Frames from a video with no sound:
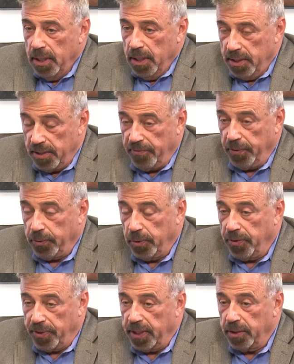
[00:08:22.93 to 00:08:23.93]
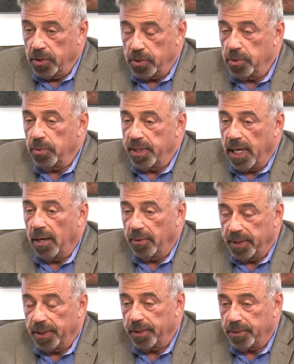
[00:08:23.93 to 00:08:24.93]
difficult thing to do
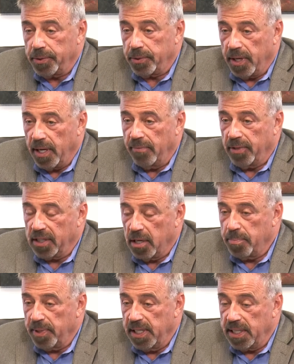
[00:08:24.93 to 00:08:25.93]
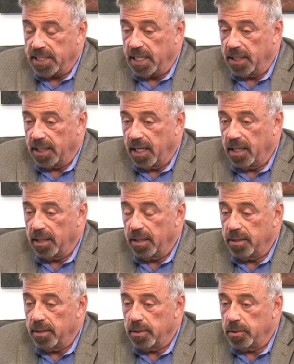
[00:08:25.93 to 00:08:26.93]
nowadays, to have a company
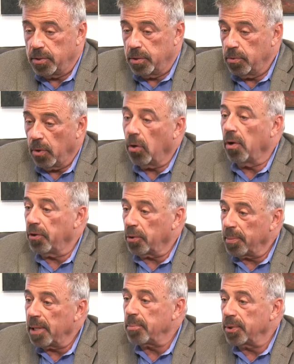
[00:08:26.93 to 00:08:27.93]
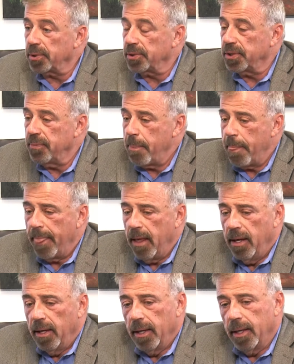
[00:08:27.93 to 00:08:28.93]
dedicated to all their members.
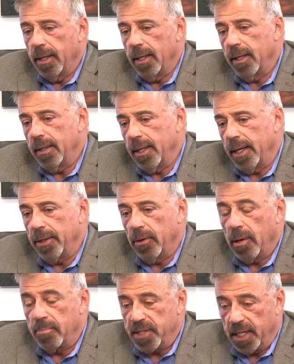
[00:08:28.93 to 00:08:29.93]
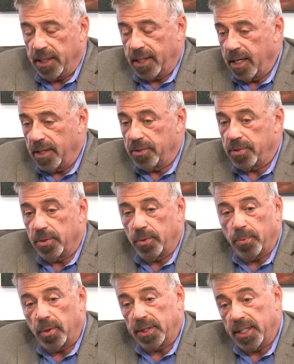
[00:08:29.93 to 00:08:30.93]
And I know I'm dedicated to
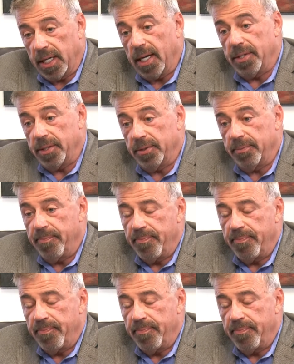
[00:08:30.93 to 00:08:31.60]
the work that I do.